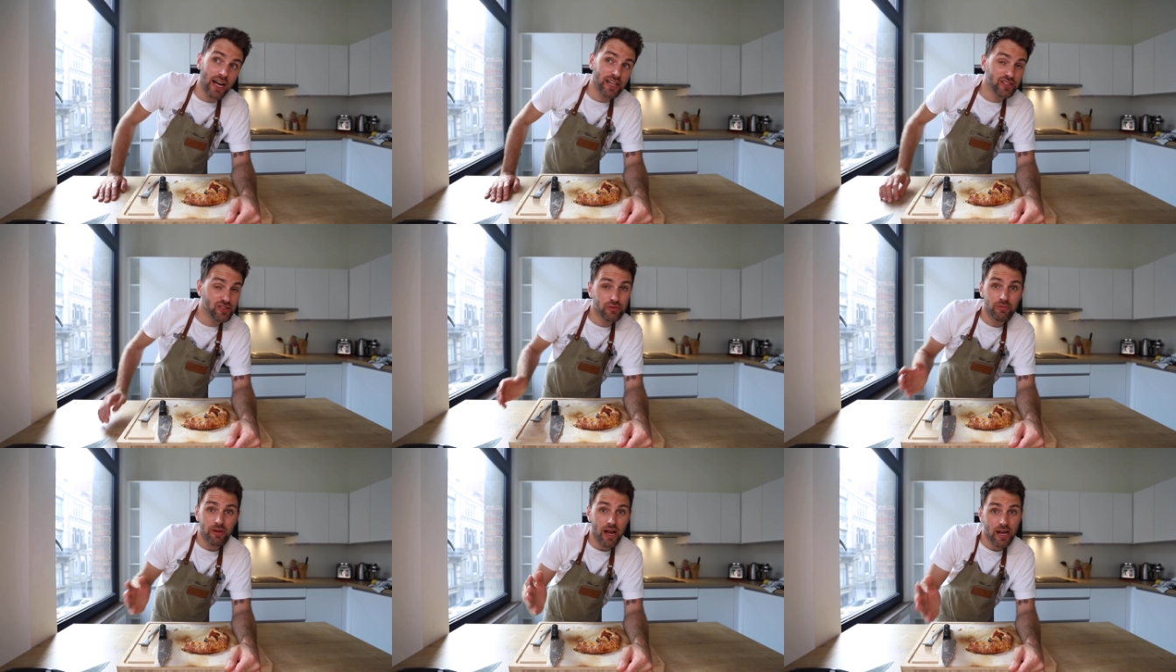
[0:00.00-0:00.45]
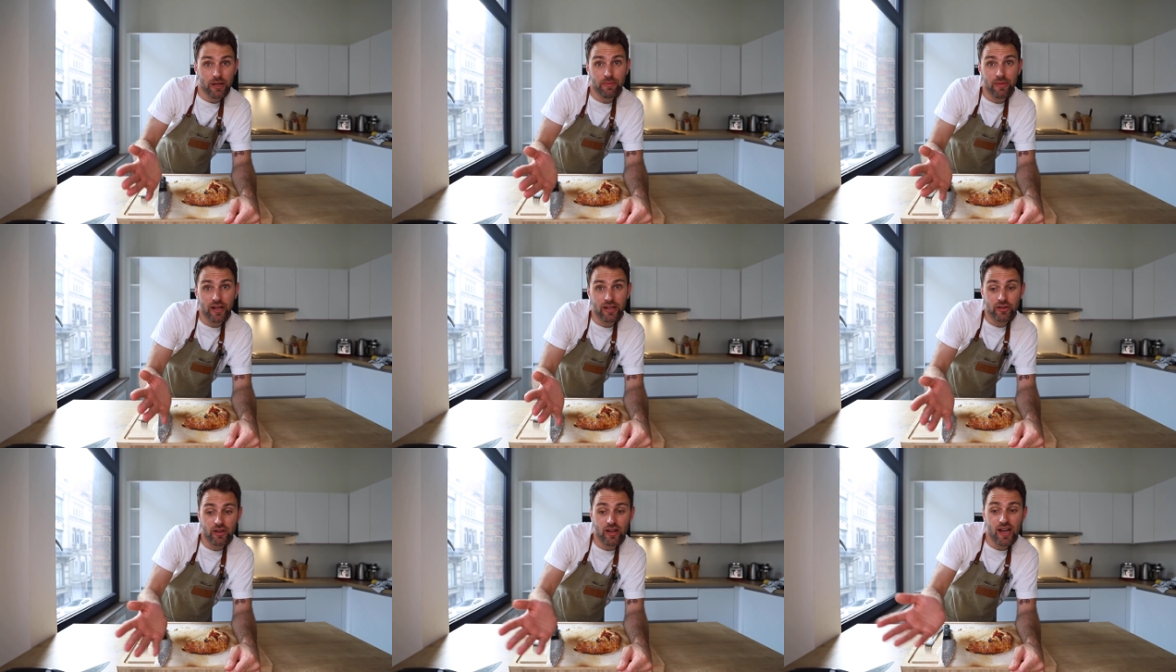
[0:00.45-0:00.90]
I do
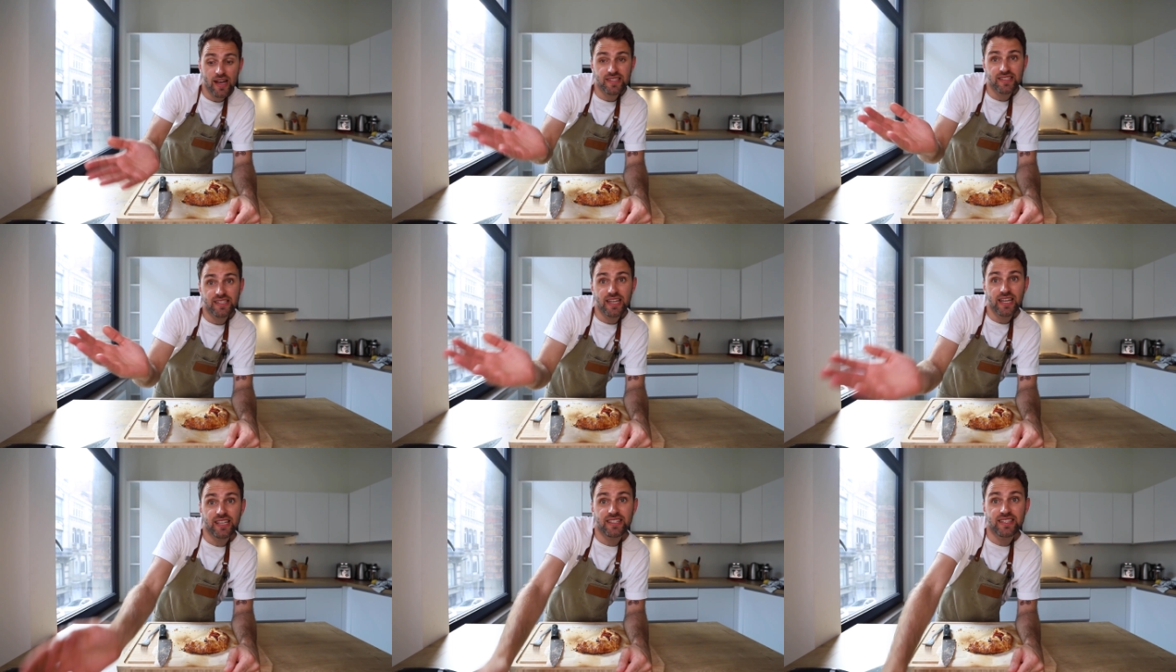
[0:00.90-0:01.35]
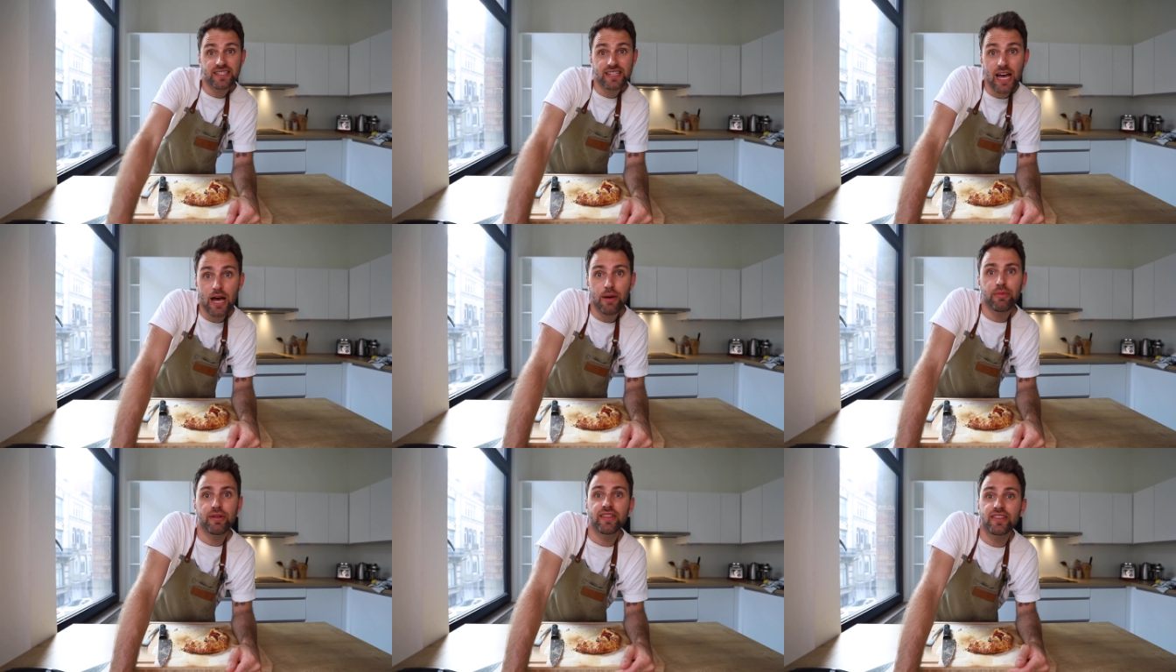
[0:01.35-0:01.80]
recommend you guys take a
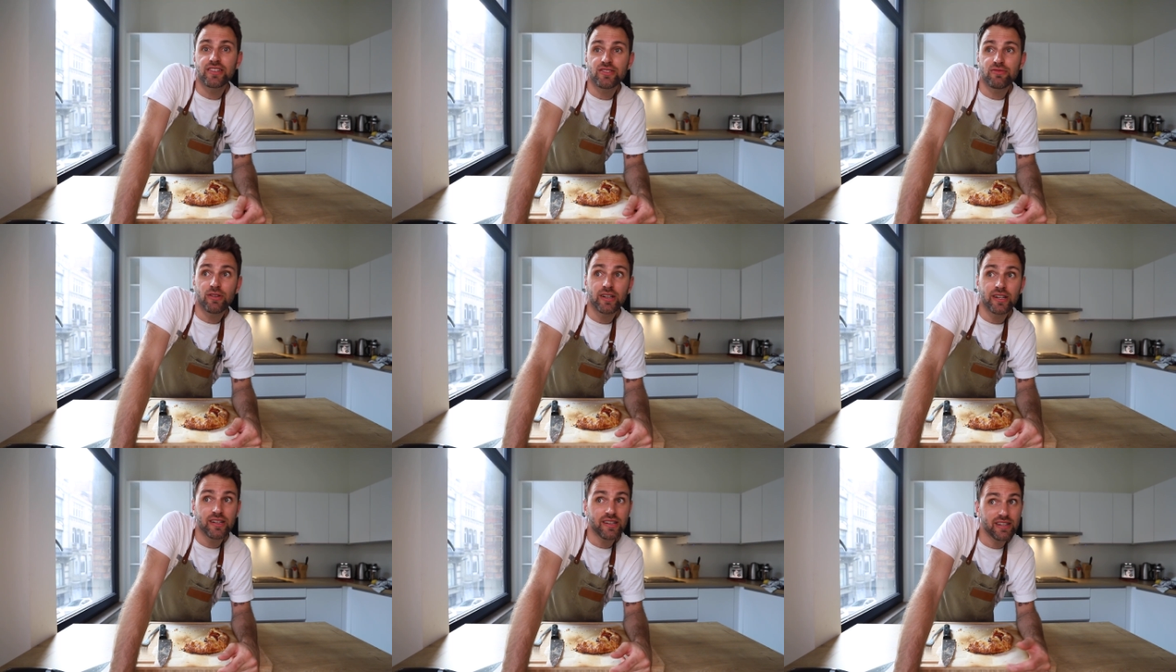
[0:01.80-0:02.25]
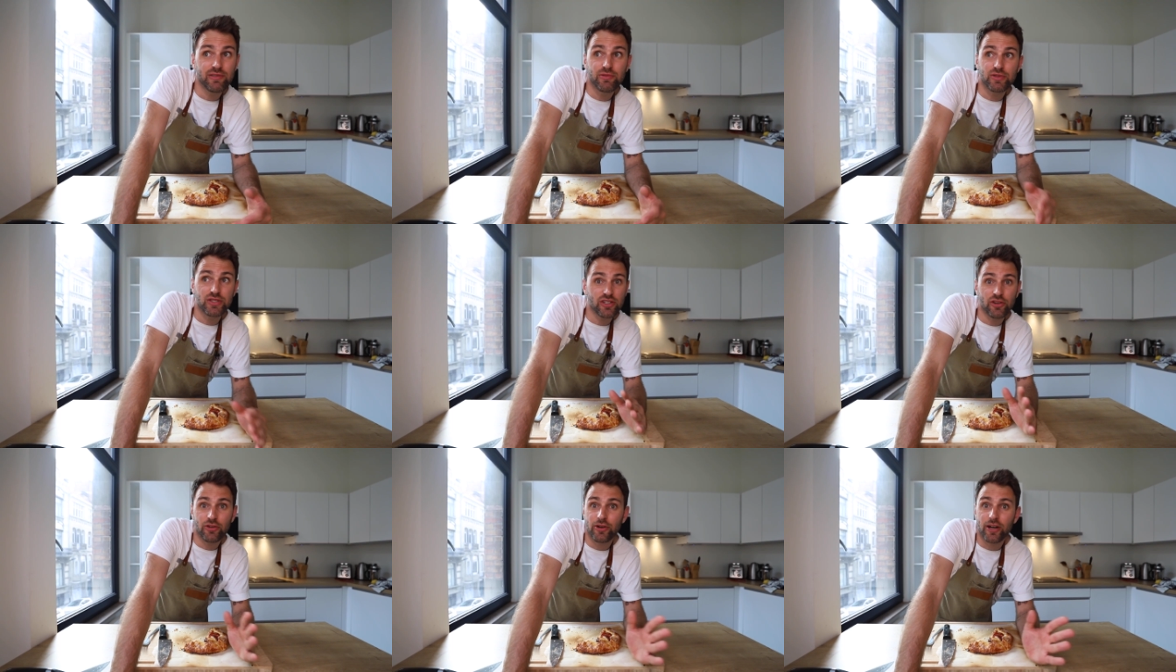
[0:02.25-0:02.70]
stab at this one. It
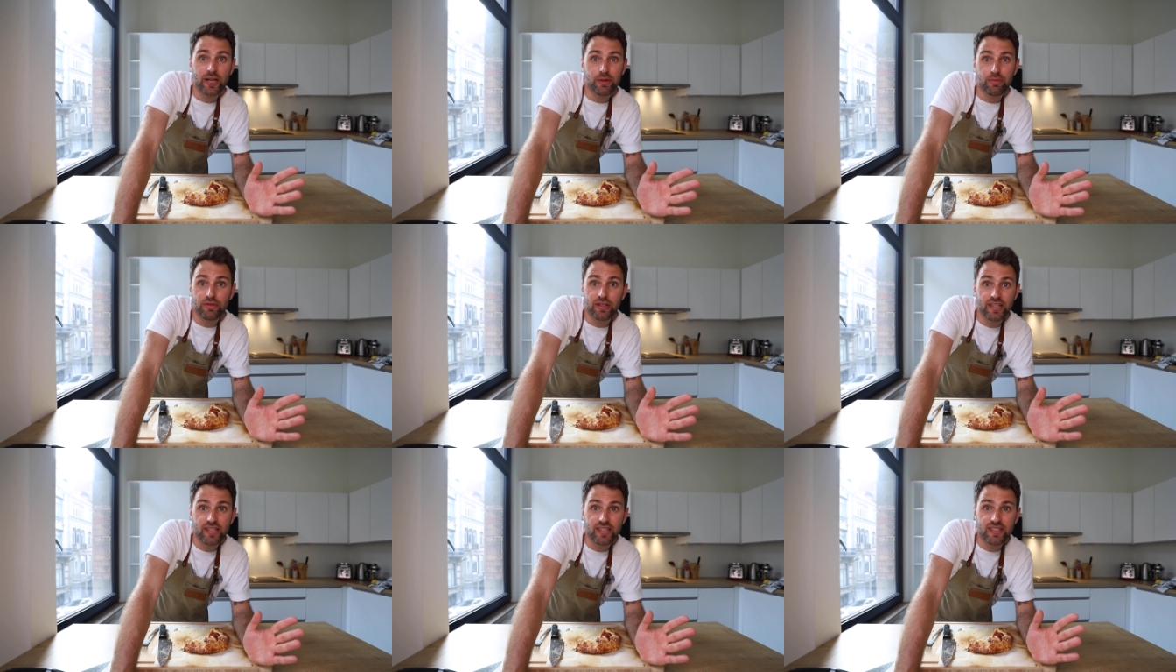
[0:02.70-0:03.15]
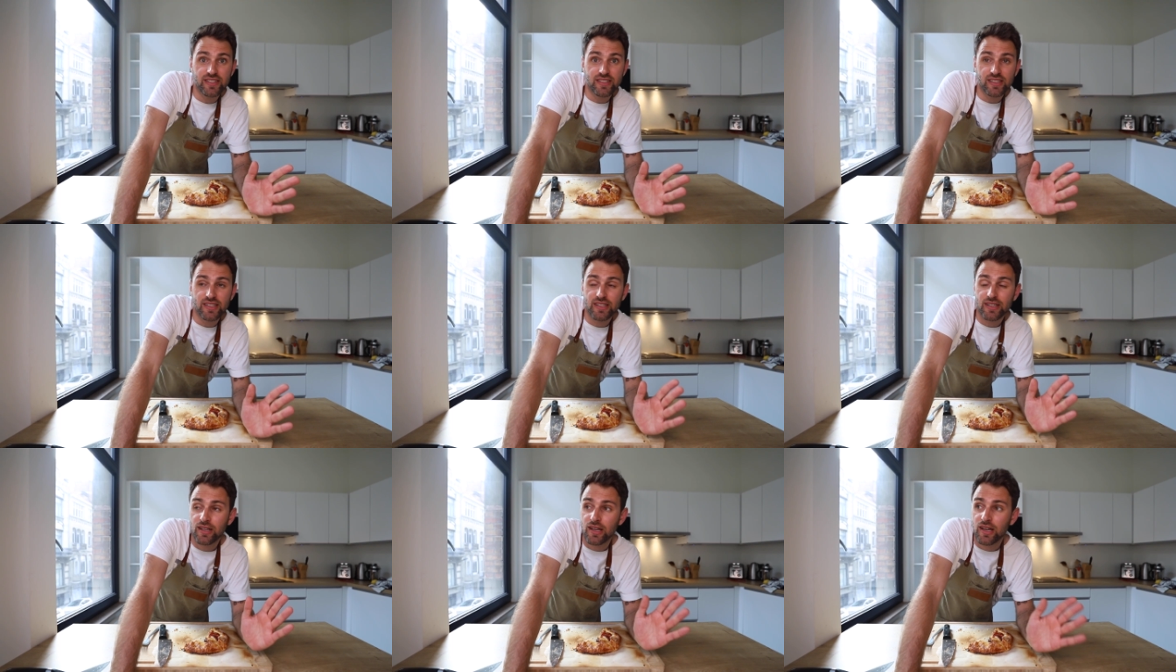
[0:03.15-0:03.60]
was incredibly
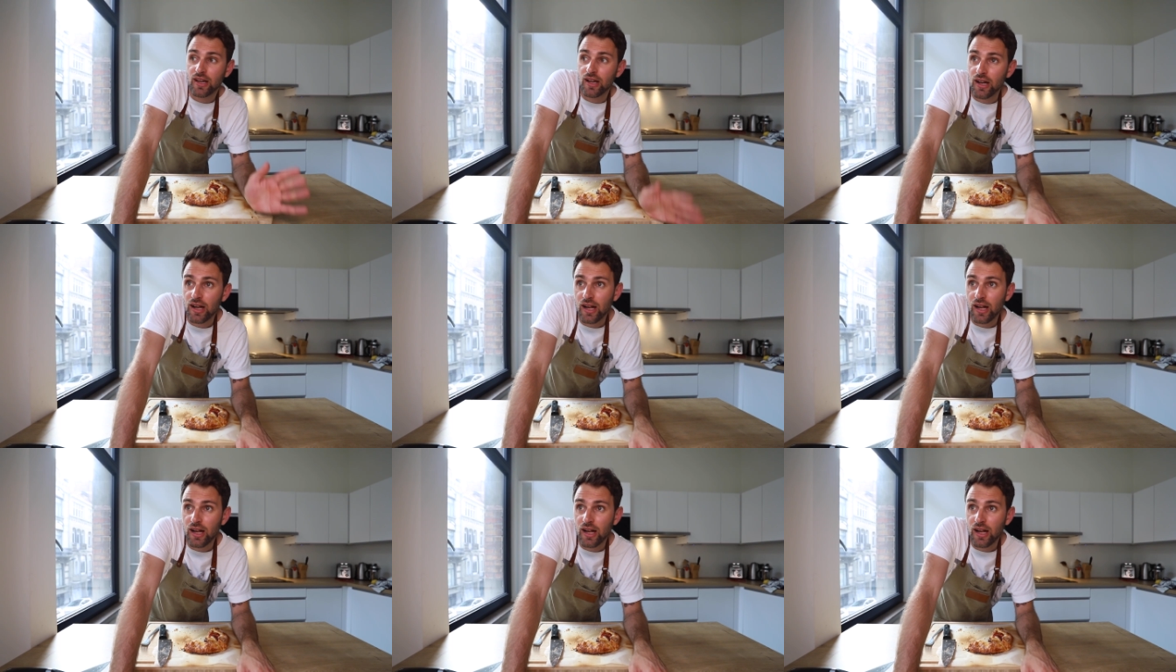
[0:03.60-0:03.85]
easy.